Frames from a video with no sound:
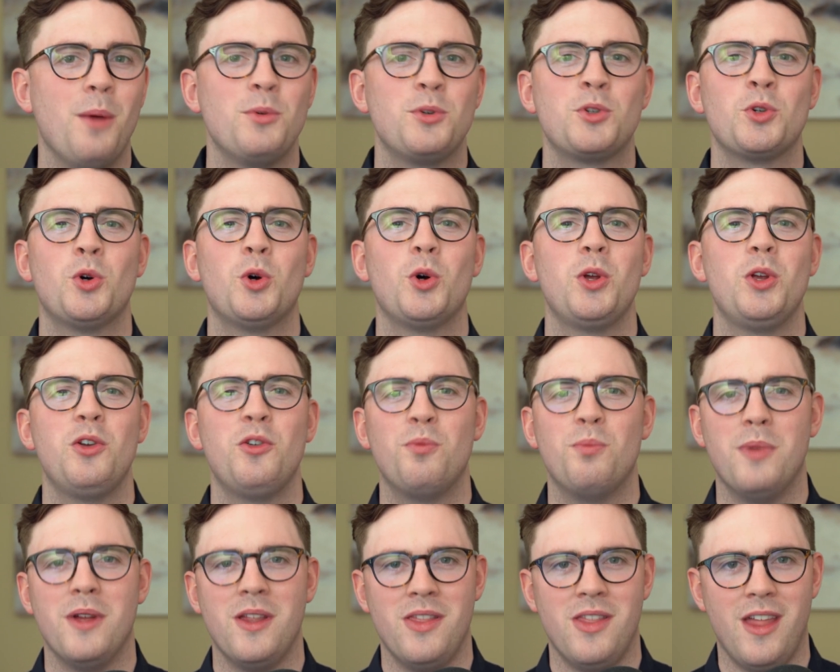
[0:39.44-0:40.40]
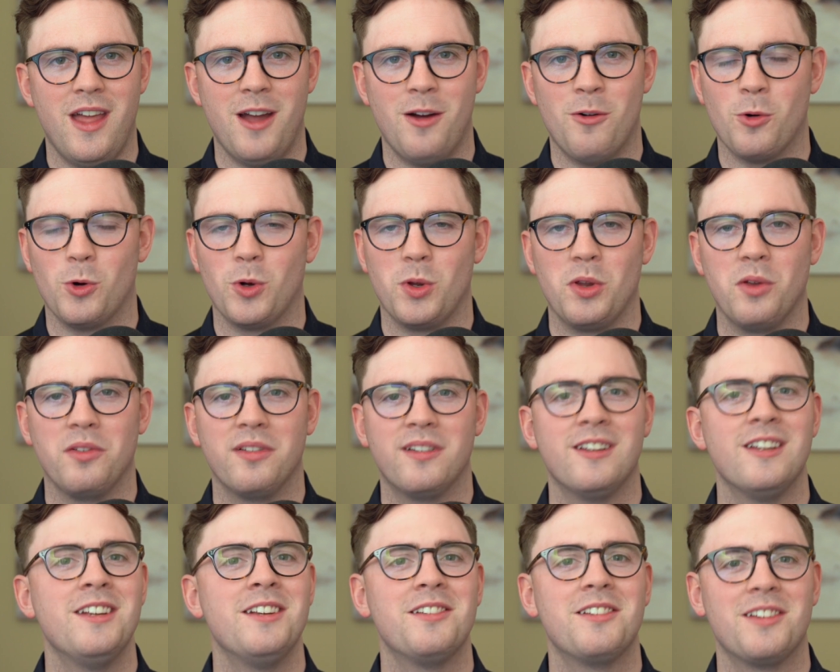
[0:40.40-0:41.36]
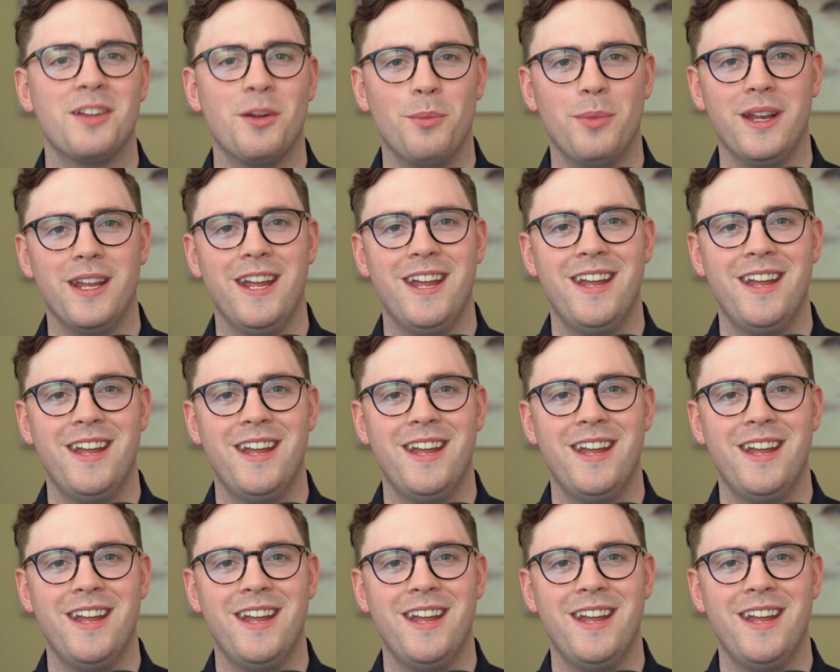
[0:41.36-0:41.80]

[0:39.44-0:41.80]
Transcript: I'm sure you've been there or you've seen somebody